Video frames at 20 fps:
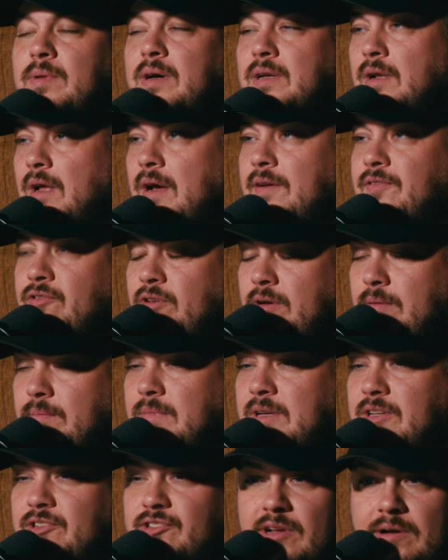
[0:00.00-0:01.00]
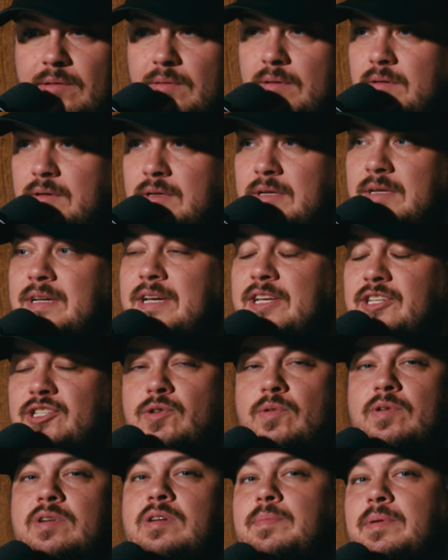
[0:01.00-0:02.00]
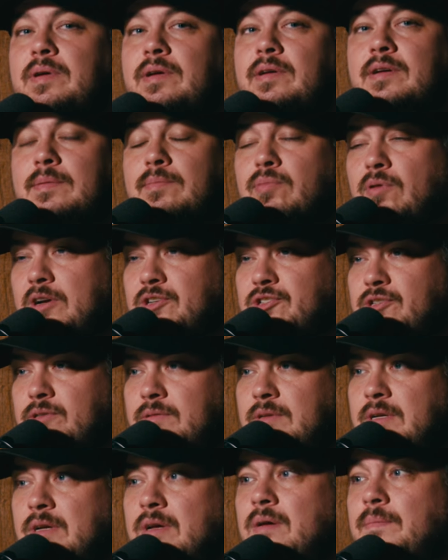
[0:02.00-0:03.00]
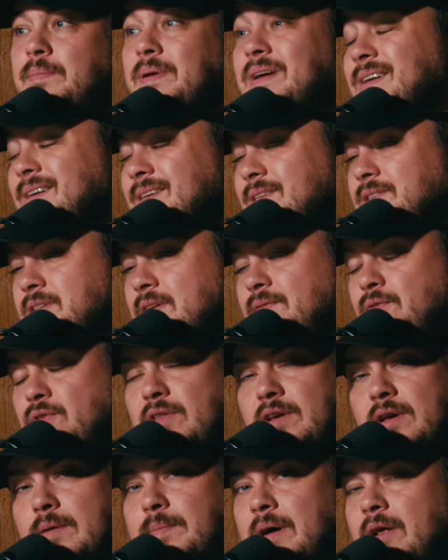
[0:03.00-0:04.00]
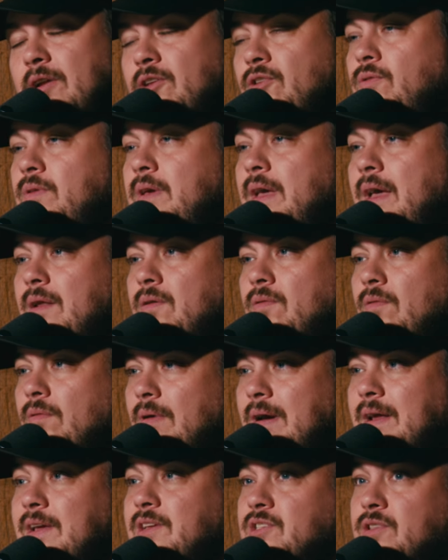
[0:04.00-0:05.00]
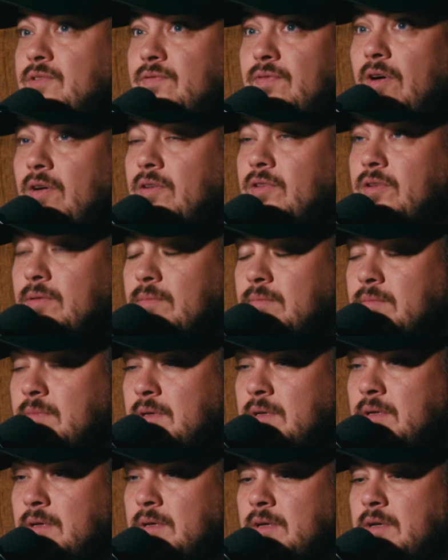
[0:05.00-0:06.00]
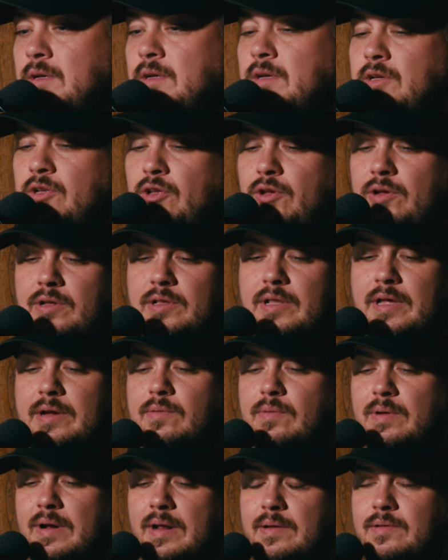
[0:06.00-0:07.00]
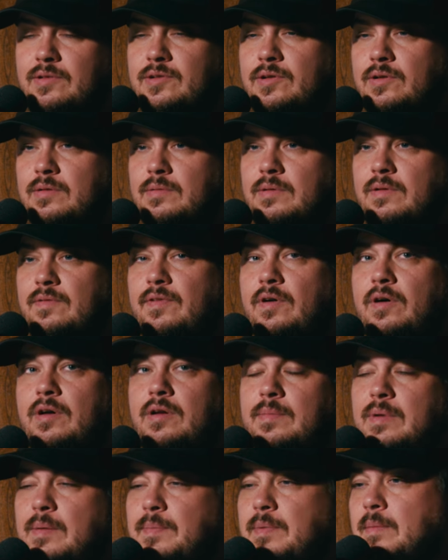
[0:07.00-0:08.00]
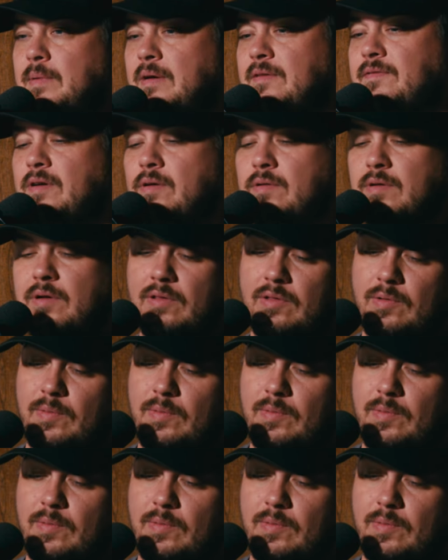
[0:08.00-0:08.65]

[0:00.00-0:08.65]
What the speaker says: on Livestream in general is going to be compression, because if you think about it, you can't raise the volume. Like when I turn the volume up on my phone all the